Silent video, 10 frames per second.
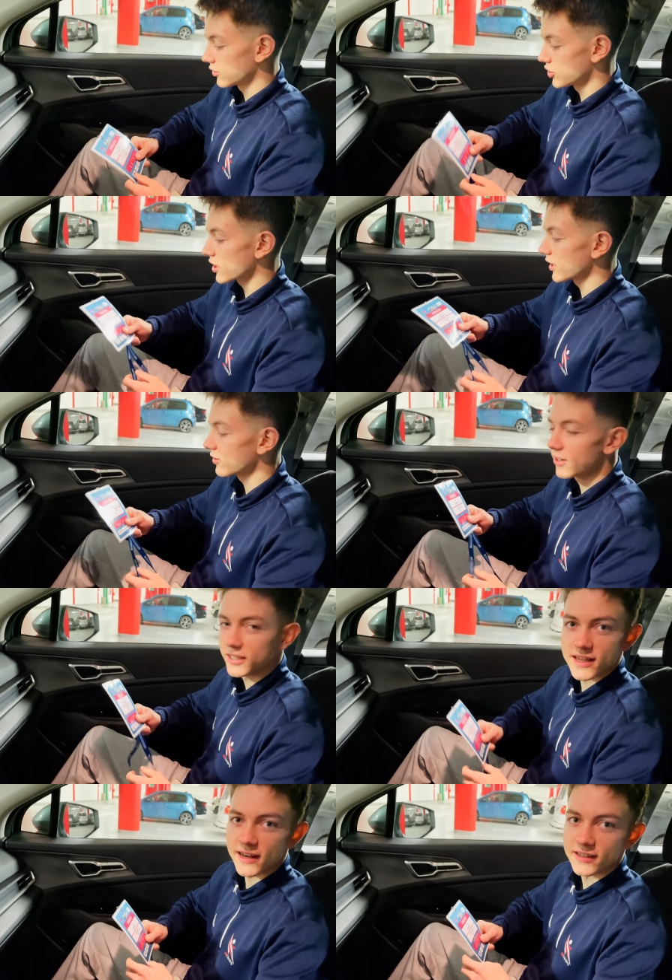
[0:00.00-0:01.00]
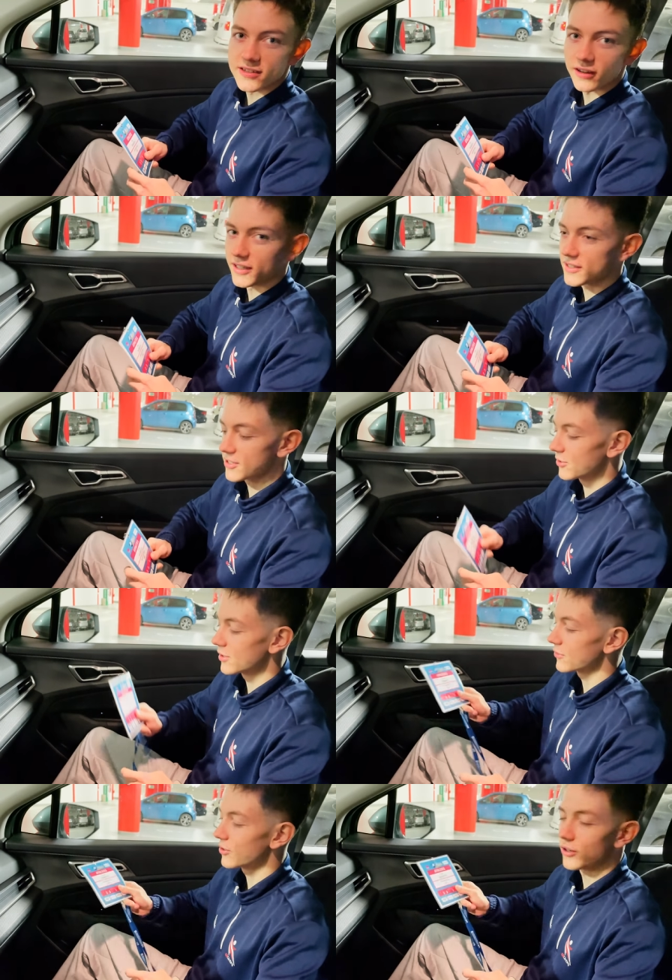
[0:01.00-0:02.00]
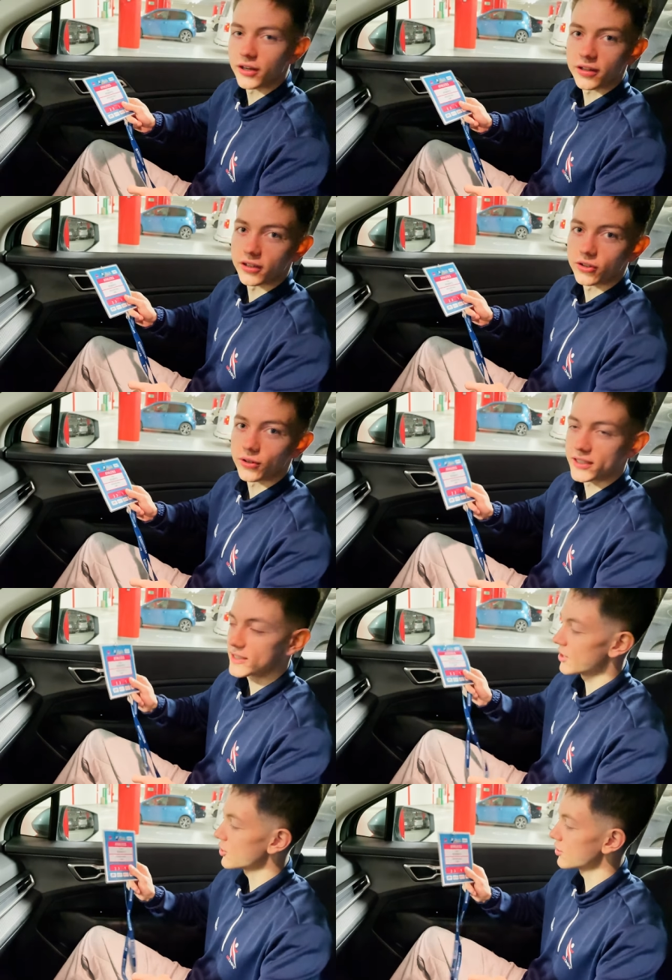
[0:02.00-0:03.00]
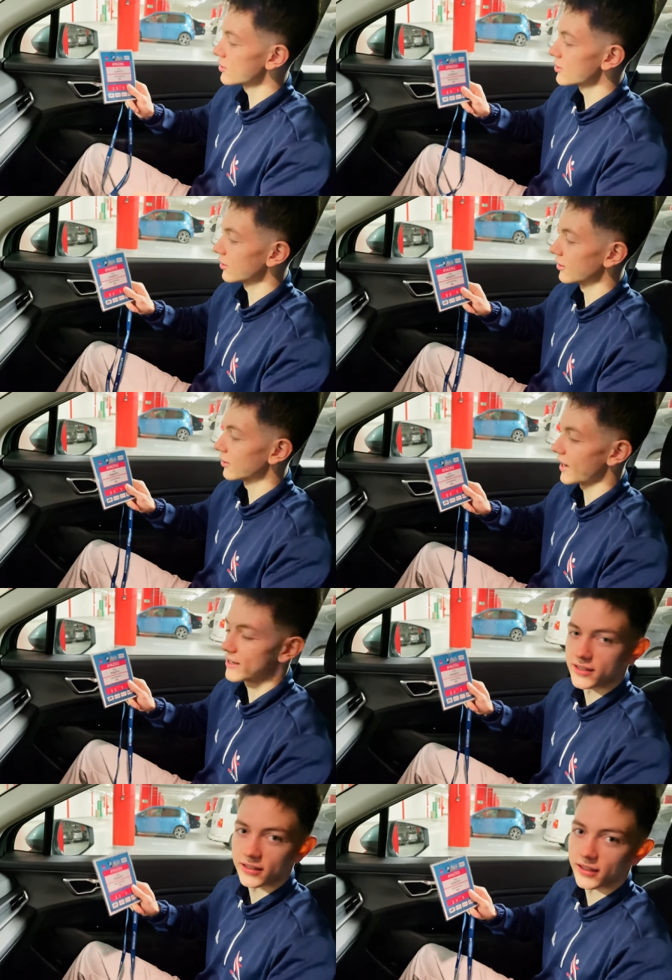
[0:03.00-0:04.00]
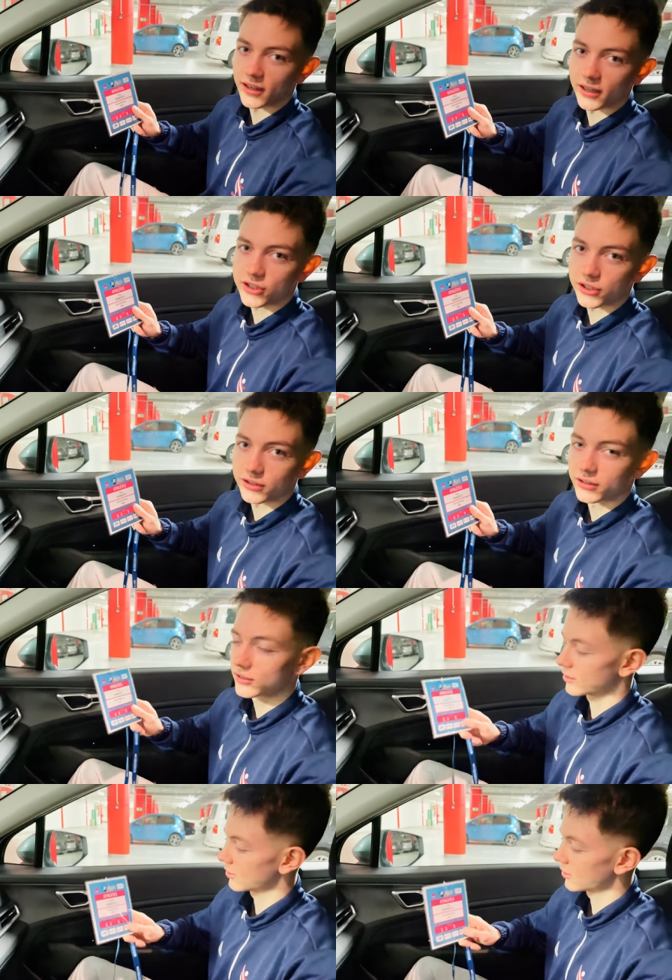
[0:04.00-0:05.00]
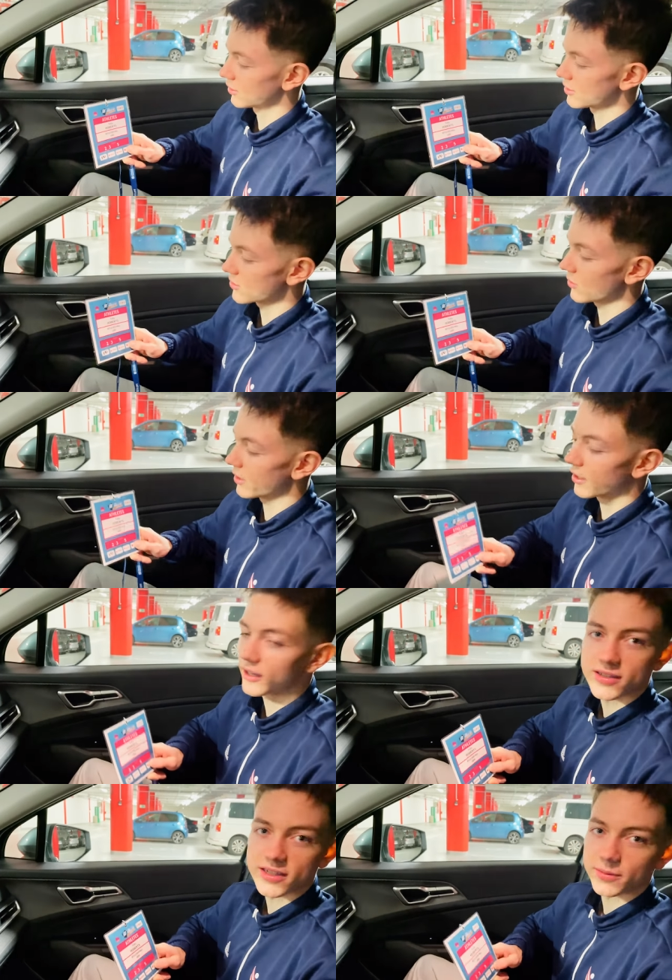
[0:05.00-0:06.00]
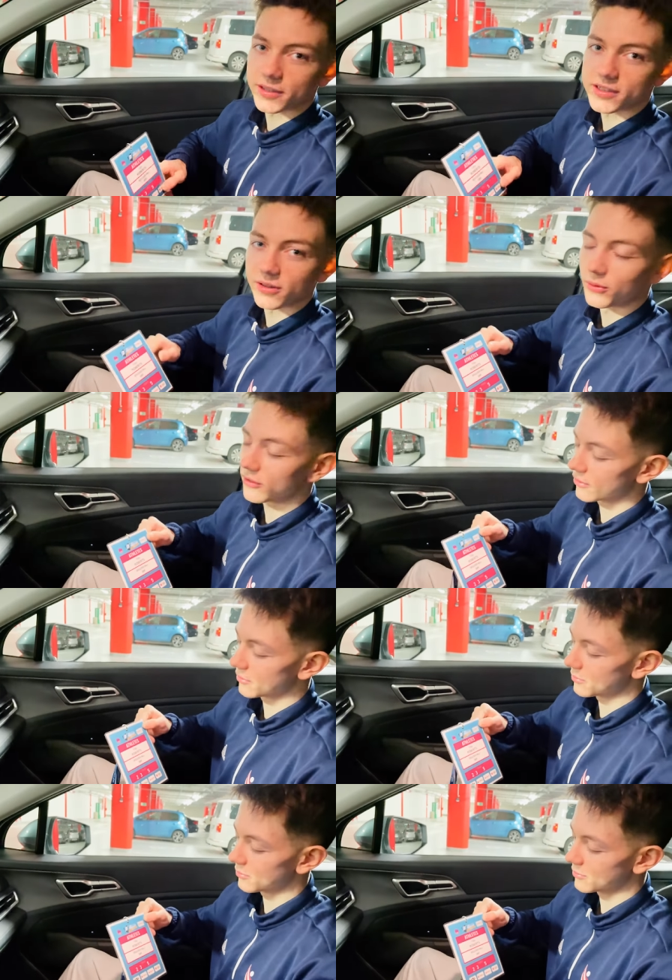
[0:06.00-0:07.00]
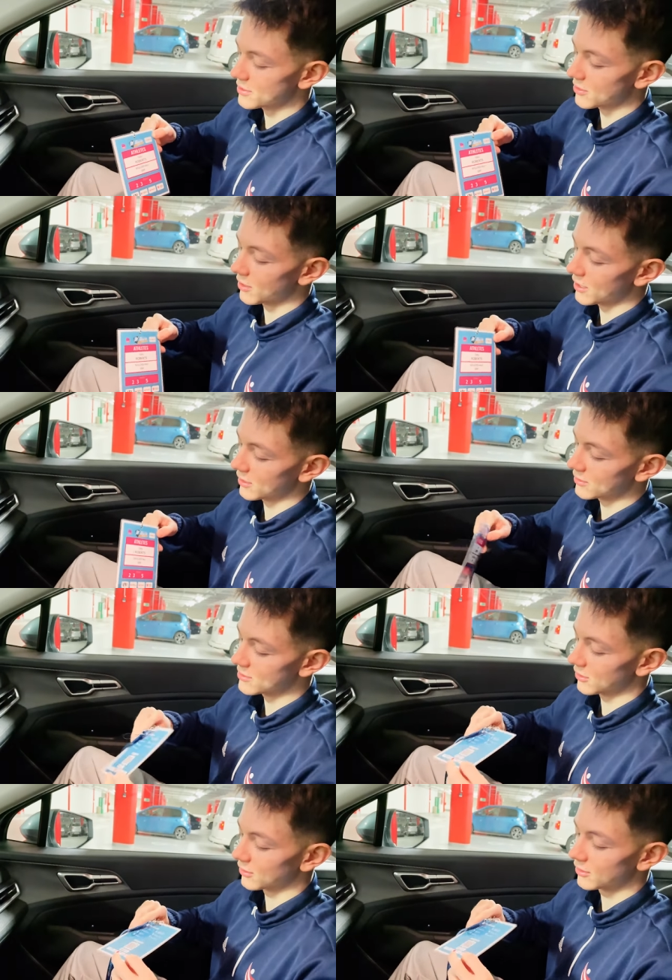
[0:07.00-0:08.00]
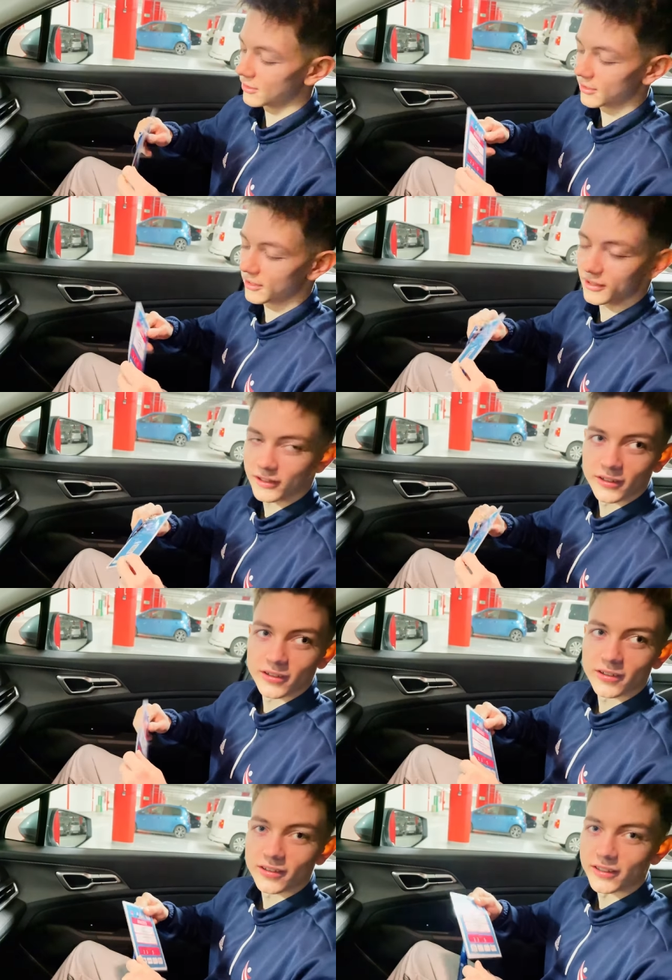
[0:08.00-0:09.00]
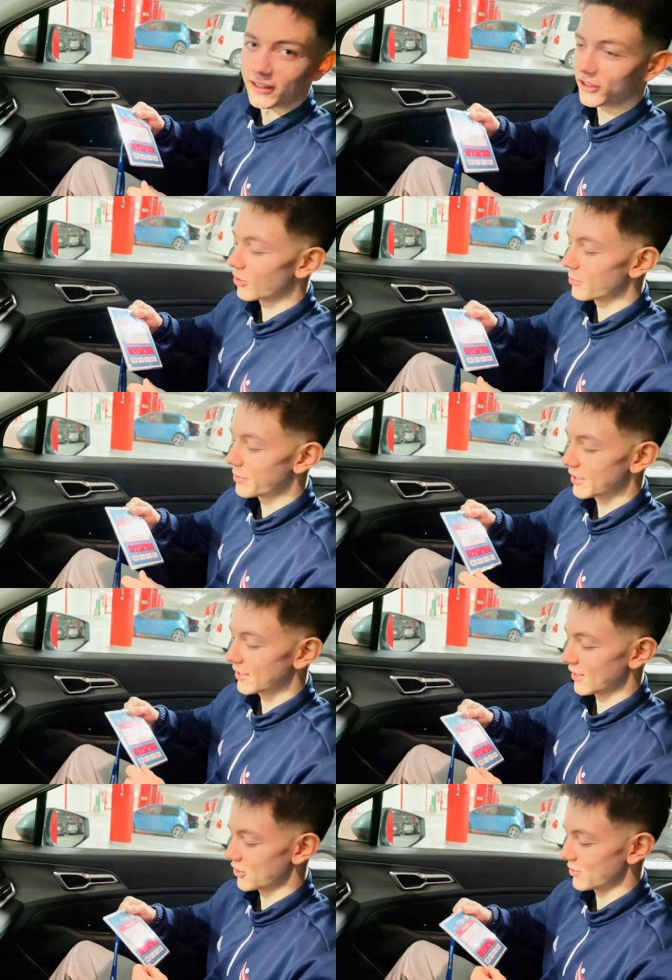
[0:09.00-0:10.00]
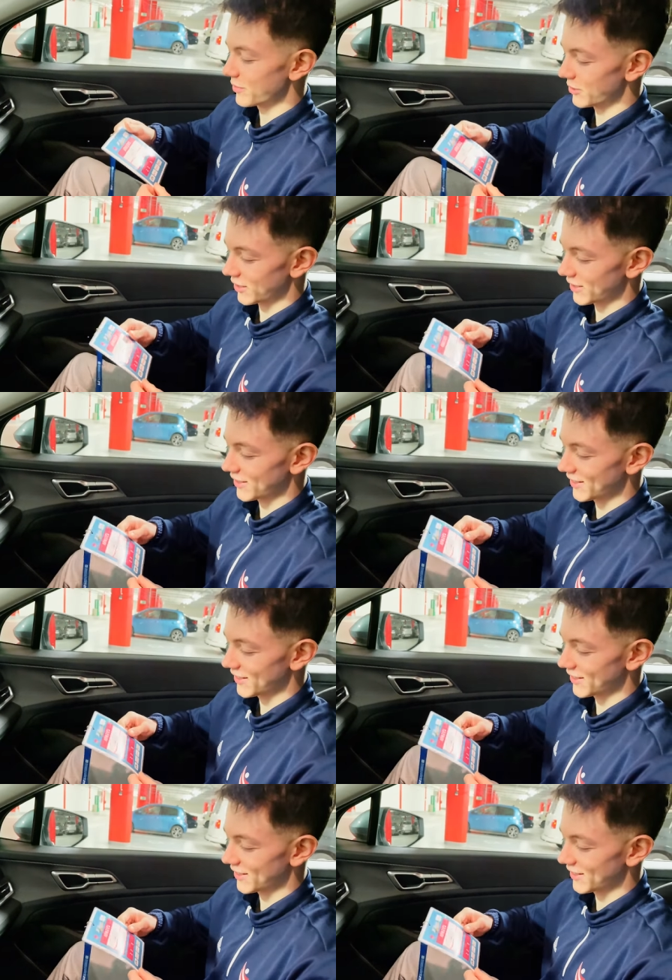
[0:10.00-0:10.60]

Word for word: Just getting ready to head into ISO and I've got another accreditation to add to the collection quite nice, similar to the one from Salt Lake. So yeah, got a big collection building.